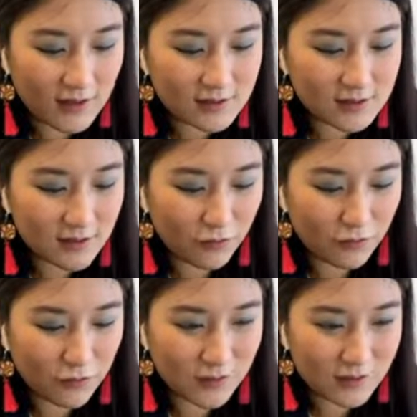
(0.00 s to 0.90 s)
And then instead
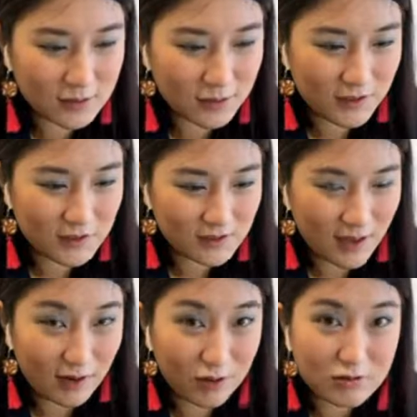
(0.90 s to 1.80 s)
of throwing this
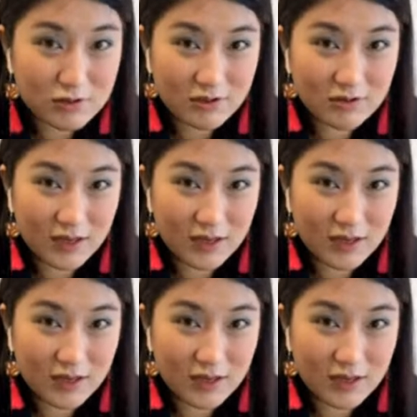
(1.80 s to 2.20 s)
piece out,